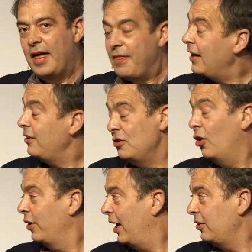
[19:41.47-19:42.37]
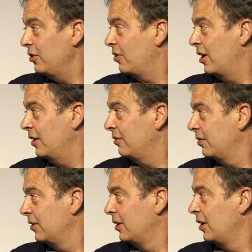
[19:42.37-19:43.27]
And that is not how you
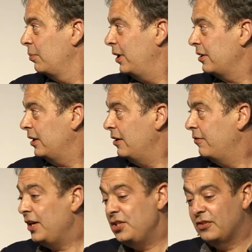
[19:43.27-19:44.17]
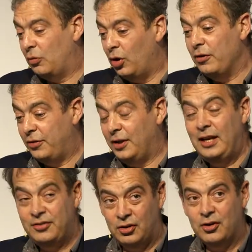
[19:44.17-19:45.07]
drive political innovation. So one of the
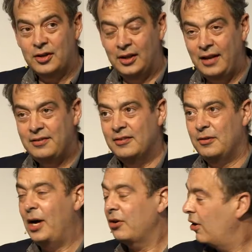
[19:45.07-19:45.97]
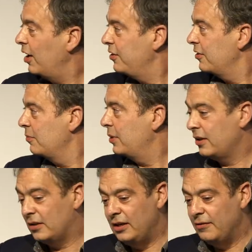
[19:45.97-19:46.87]
historical lessons about crisis and
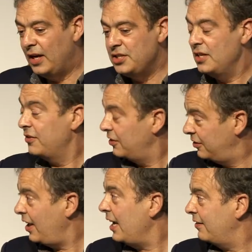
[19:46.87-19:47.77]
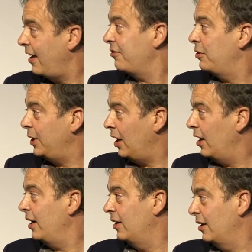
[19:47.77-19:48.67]
political innovation is the stakes have to be
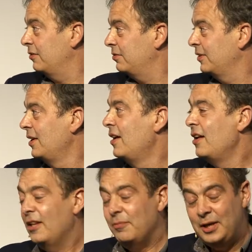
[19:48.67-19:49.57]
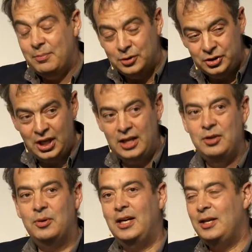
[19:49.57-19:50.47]
high enough that people
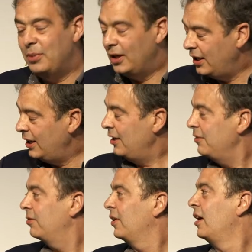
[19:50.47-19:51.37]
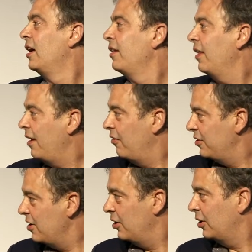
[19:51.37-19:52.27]
genuinely believe that there
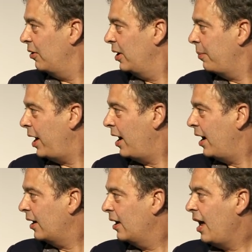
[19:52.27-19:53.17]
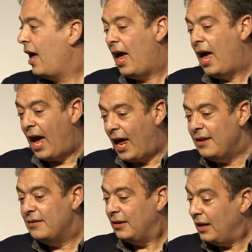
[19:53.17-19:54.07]
is no going back.
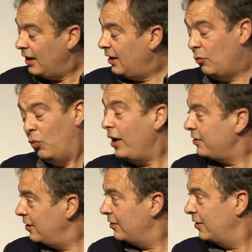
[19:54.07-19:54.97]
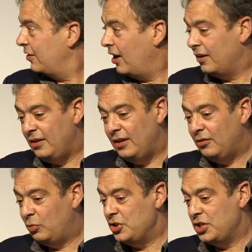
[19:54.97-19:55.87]
And Western
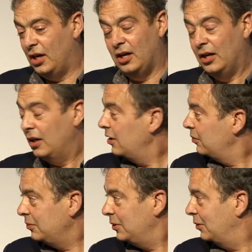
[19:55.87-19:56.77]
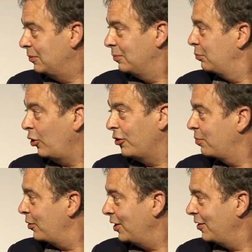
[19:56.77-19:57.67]
societies, which are you know,
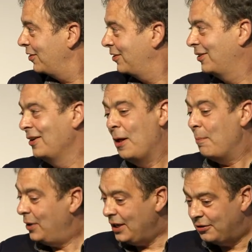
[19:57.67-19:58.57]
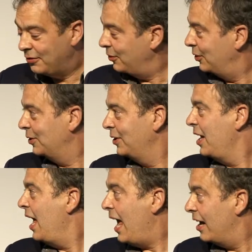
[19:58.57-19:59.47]
prosperous, peaceful,
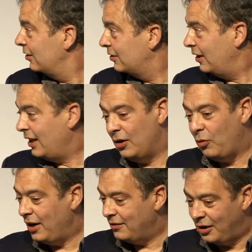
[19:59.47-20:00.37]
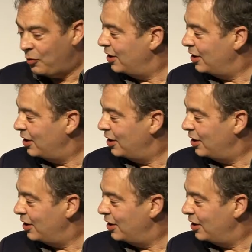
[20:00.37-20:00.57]
elderly in ways they